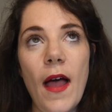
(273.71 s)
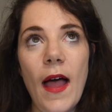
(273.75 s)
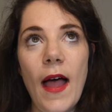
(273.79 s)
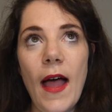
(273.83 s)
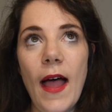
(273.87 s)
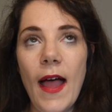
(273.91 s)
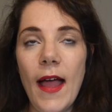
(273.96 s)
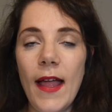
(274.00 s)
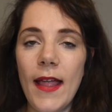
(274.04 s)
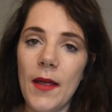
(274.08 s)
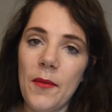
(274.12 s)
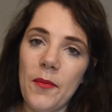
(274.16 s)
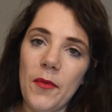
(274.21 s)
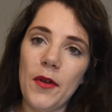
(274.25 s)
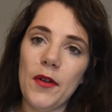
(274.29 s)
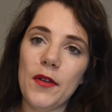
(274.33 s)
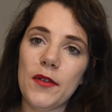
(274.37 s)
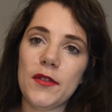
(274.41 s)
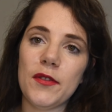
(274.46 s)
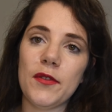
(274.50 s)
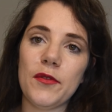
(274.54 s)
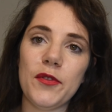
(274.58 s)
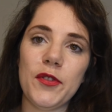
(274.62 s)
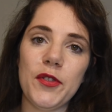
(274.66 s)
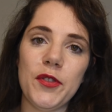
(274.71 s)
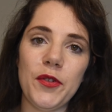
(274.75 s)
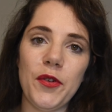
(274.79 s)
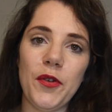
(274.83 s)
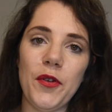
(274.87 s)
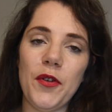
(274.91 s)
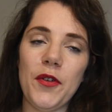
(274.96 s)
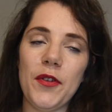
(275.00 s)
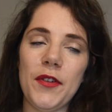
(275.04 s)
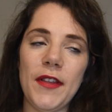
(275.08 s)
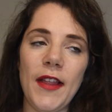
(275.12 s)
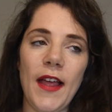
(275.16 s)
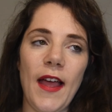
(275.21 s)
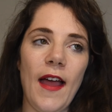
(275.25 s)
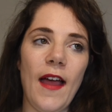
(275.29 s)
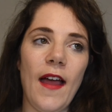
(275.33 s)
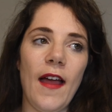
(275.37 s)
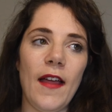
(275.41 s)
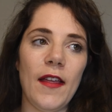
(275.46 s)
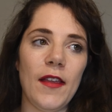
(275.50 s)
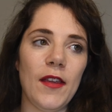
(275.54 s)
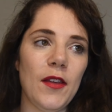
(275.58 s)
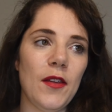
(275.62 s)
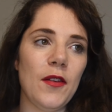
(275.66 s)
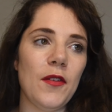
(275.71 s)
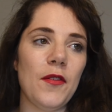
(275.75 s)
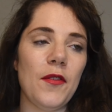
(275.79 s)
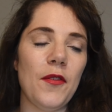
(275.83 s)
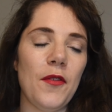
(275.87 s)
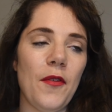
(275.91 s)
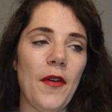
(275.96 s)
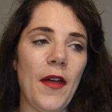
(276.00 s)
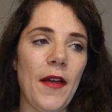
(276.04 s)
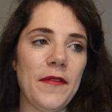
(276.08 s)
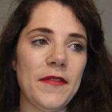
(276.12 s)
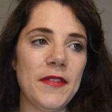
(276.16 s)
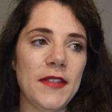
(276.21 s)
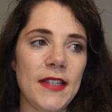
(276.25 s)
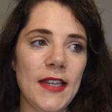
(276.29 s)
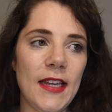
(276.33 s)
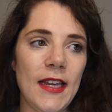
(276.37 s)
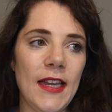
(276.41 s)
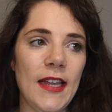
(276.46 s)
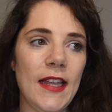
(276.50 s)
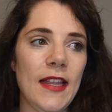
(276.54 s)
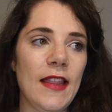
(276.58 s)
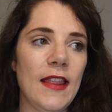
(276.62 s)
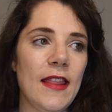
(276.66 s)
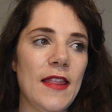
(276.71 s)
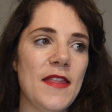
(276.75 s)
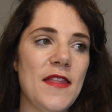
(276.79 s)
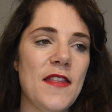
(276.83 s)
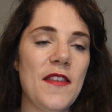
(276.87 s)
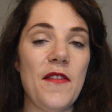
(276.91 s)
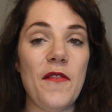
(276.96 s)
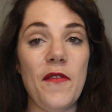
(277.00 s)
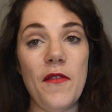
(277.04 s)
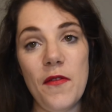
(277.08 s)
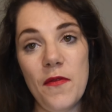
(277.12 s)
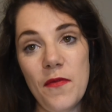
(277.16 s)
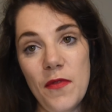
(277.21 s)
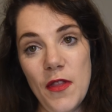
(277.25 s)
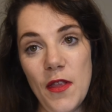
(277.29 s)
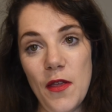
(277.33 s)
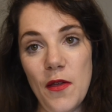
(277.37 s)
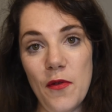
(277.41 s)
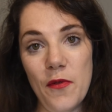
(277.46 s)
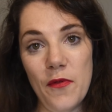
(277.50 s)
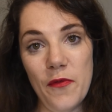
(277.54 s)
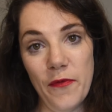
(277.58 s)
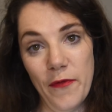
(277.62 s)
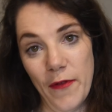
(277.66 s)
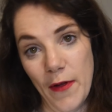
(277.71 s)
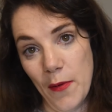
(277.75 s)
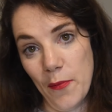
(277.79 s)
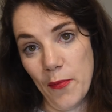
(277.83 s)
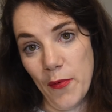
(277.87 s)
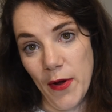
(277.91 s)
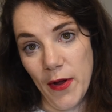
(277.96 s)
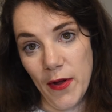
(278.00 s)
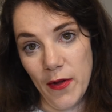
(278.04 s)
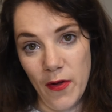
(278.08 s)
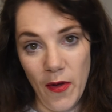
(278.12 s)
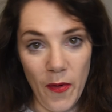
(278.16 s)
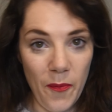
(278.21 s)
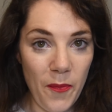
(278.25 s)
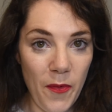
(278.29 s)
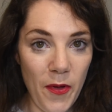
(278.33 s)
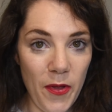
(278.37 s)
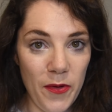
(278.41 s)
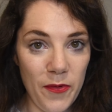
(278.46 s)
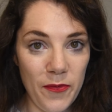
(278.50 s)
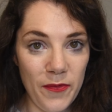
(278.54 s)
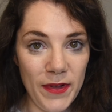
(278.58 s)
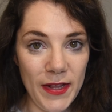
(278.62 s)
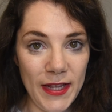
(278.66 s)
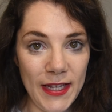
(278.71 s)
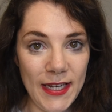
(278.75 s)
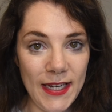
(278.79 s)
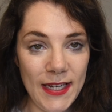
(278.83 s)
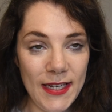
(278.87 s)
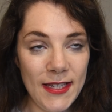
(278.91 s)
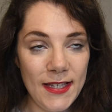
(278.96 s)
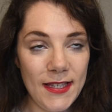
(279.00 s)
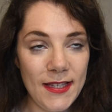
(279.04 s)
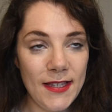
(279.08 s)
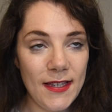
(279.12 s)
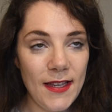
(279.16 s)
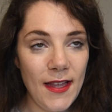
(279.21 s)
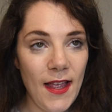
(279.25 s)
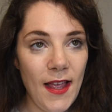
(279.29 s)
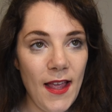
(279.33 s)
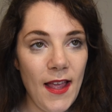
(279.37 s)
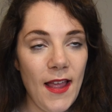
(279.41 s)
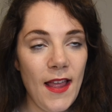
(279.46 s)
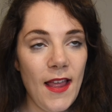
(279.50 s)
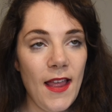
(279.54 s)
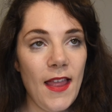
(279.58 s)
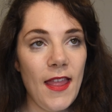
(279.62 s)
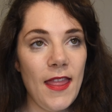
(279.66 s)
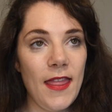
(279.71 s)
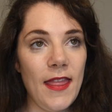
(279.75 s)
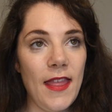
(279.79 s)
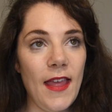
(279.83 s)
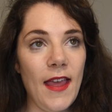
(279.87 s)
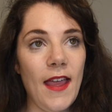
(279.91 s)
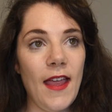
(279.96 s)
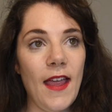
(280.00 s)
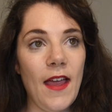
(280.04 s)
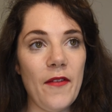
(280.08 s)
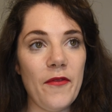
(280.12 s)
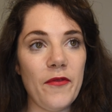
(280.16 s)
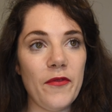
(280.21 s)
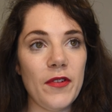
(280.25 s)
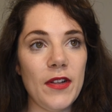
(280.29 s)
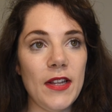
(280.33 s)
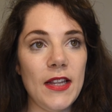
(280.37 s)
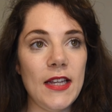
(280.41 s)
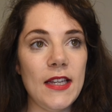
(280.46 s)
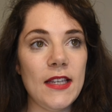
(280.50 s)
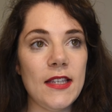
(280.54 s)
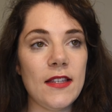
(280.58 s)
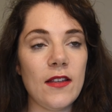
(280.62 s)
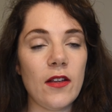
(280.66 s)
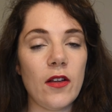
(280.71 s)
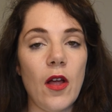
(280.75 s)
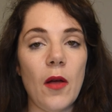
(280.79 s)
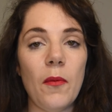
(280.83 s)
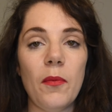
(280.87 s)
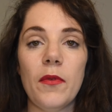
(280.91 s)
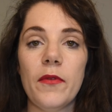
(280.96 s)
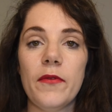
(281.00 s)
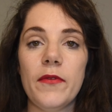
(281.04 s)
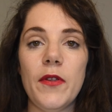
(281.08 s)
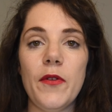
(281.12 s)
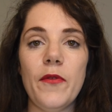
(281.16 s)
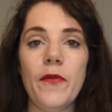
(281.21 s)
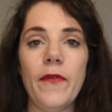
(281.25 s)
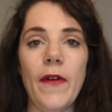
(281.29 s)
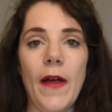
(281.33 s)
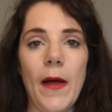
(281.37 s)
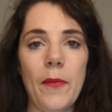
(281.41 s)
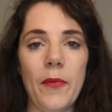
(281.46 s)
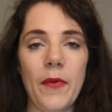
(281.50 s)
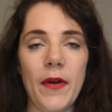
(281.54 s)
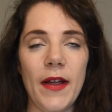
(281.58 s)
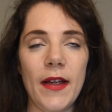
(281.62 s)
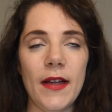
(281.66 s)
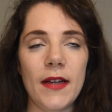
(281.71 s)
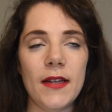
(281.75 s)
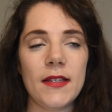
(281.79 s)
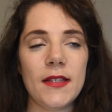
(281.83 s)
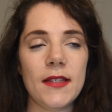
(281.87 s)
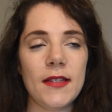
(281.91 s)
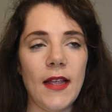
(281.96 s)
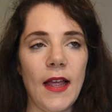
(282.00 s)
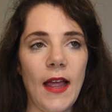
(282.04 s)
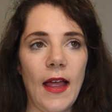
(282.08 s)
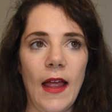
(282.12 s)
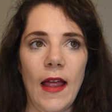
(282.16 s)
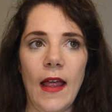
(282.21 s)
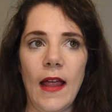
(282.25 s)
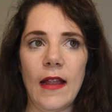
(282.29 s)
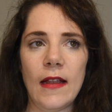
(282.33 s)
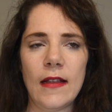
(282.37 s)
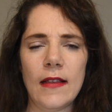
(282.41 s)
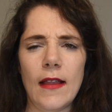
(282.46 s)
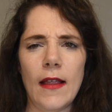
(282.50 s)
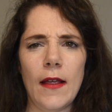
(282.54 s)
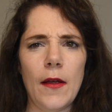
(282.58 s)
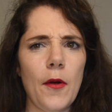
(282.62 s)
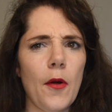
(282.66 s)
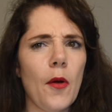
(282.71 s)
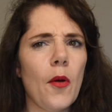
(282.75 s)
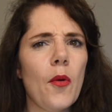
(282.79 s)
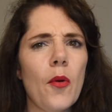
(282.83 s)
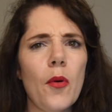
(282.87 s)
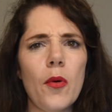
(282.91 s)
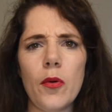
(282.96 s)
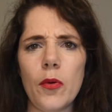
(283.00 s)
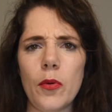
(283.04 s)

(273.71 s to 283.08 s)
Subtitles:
I am also sure that you have seen the new Fabric Godmother release. They have released a couple of new fabrics and they are all